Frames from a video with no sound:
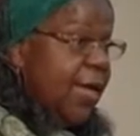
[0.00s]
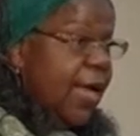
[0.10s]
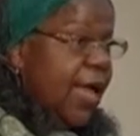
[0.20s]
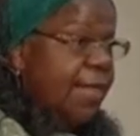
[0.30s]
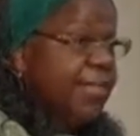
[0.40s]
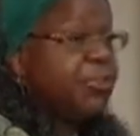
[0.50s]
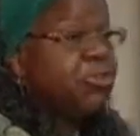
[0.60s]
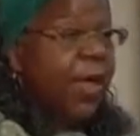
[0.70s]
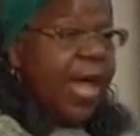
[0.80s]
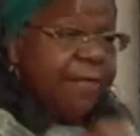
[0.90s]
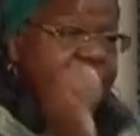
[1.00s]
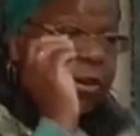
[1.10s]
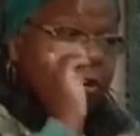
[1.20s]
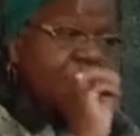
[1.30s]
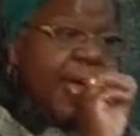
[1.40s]
and that you have the
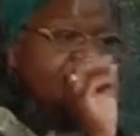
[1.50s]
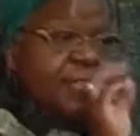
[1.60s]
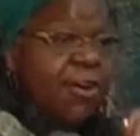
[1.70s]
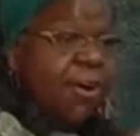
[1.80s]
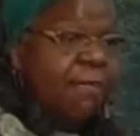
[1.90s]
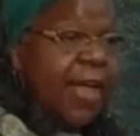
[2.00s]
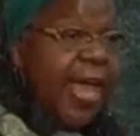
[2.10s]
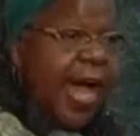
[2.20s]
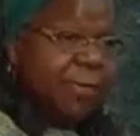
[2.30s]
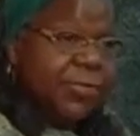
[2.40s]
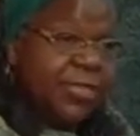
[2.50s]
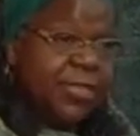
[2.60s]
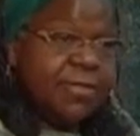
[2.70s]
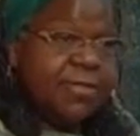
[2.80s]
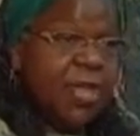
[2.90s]
correct survey
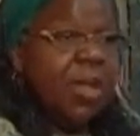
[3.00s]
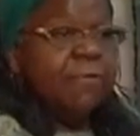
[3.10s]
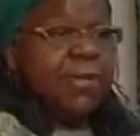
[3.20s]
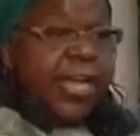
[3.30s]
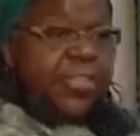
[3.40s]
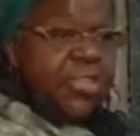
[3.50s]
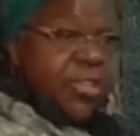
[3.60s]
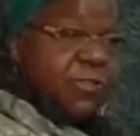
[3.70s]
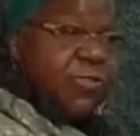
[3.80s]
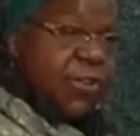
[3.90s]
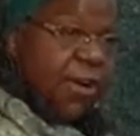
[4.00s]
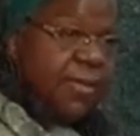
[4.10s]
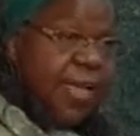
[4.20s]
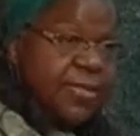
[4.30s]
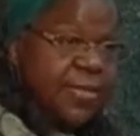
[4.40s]
options for each of those
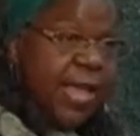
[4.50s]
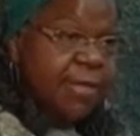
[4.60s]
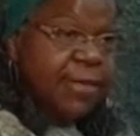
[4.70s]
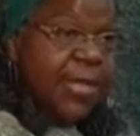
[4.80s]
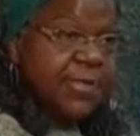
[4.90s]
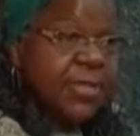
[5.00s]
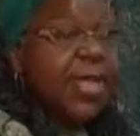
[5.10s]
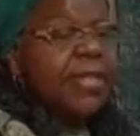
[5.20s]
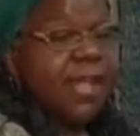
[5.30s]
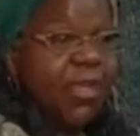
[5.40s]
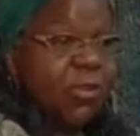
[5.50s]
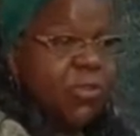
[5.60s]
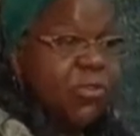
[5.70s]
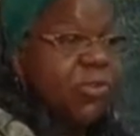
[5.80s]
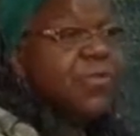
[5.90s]
survey statements that you're
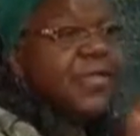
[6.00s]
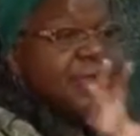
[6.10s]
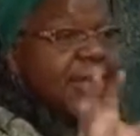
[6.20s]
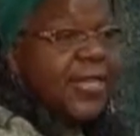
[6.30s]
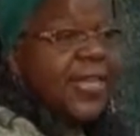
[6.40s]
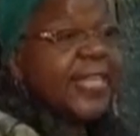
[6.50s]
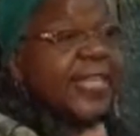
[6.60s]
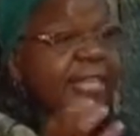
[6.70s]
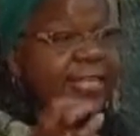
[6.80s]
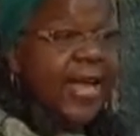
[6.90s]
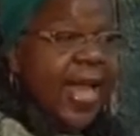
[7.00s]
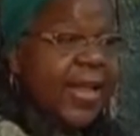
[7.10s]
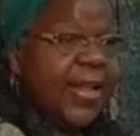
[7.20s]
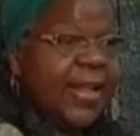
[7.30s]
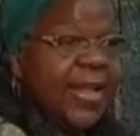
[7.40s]
using to collect that
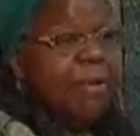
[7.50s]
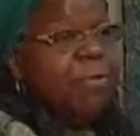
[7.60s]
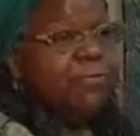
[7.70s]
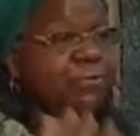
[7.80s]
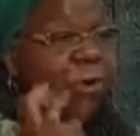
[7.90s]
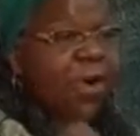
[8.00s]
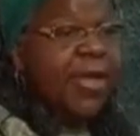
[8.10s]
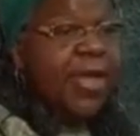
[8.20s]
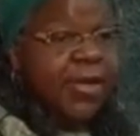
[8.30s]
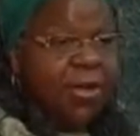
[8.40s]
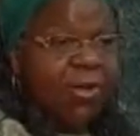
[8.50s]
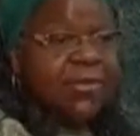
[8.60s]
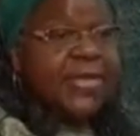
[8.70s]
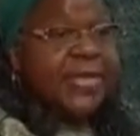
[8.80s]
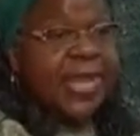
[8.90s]
data before it
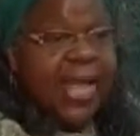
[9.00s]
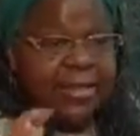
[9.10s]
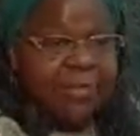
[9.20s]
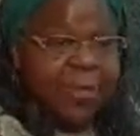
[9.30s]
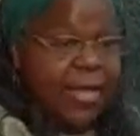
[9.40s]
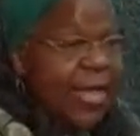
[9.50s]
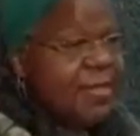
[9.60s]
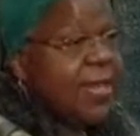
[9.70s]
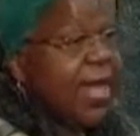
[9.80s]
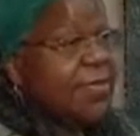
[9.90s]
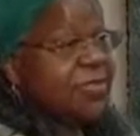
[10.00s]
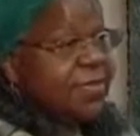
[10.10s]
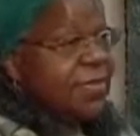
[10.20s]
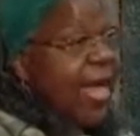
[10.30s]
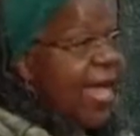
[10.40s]
goes into SPSS or
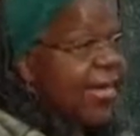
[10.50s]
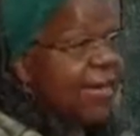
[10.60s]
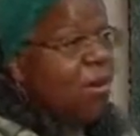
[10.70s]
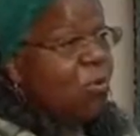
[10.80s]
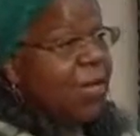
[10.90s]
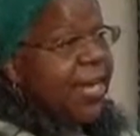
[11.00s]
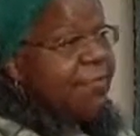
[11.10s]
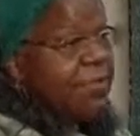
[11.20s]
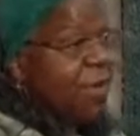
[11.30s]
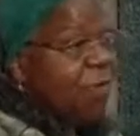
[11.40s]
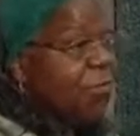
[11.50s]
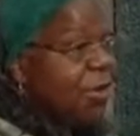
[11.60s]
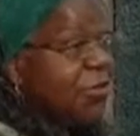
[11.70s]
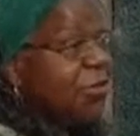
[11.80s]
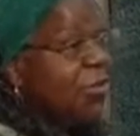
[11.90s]
STATA or whatever software
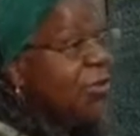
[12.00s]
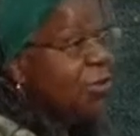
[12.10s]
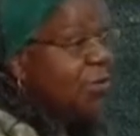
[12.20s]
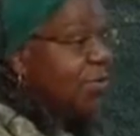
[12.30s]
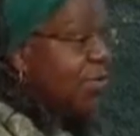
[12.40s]
you're going to use.